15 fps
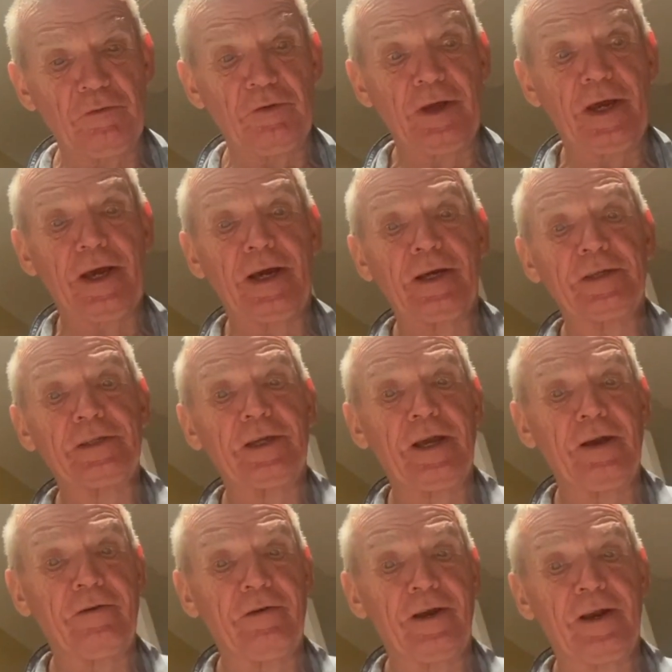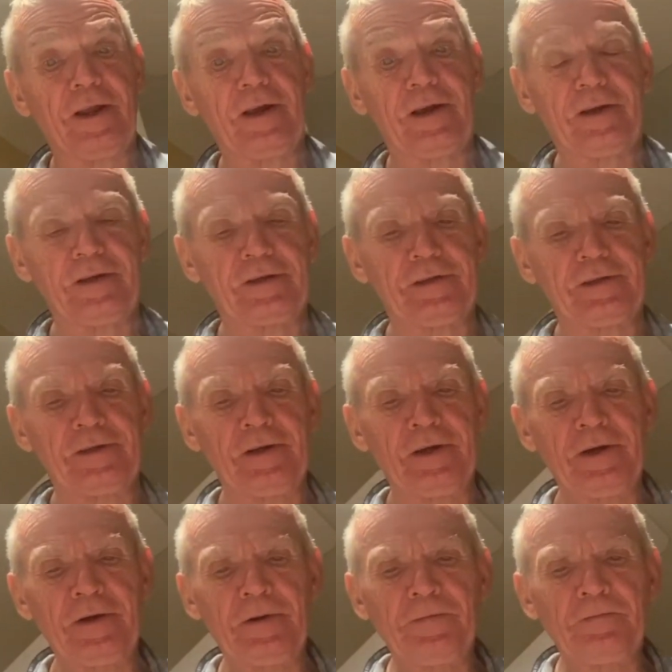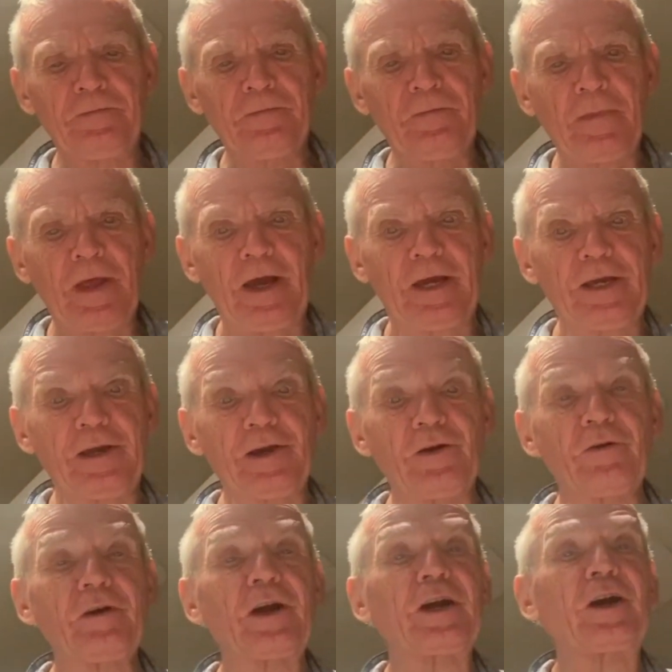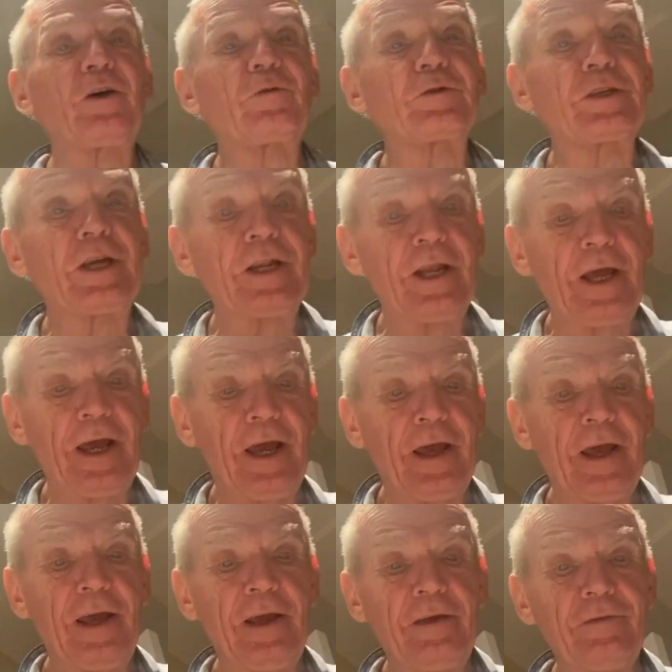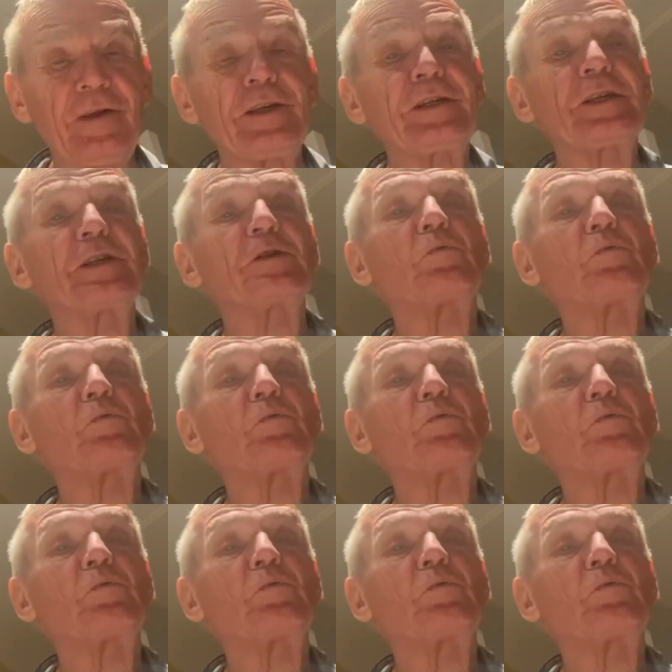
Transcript: Yes, here it is. A year ago today, this is